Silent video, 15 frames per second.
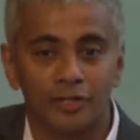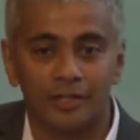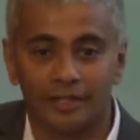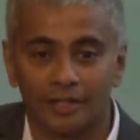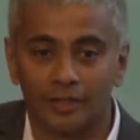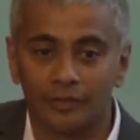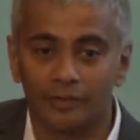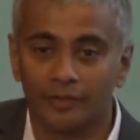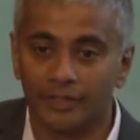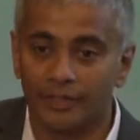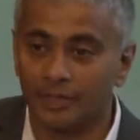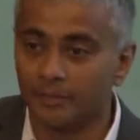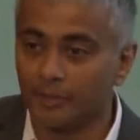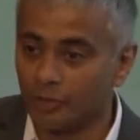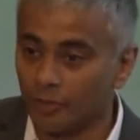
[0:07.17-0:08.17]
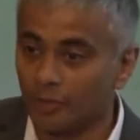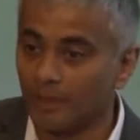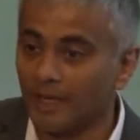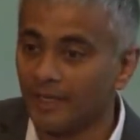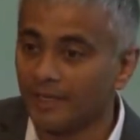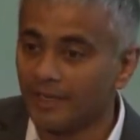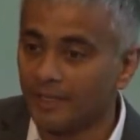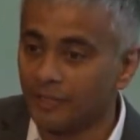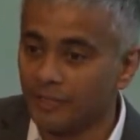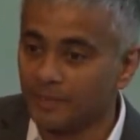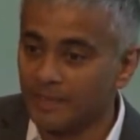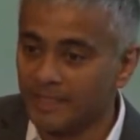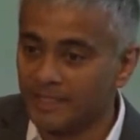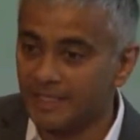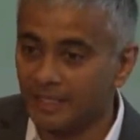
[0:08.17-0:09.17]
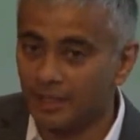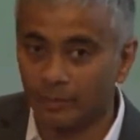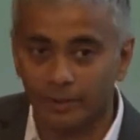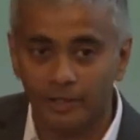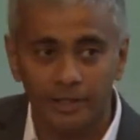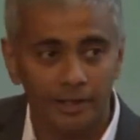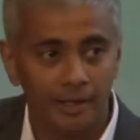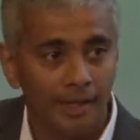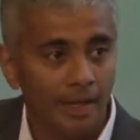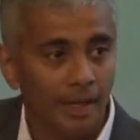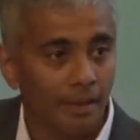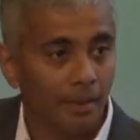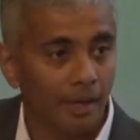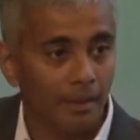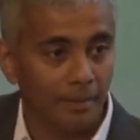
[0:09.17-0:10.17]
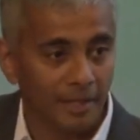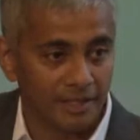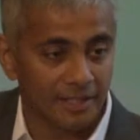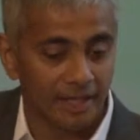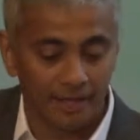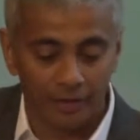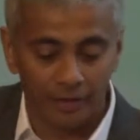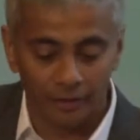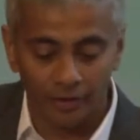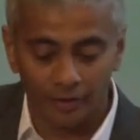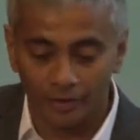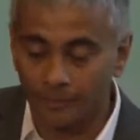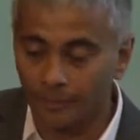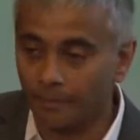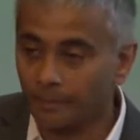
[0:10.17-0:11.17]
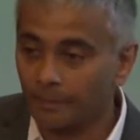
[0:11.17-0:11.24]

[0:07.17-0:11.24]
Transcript: and growth for the commercial bank and HSBC globally, based out of Hong Kong.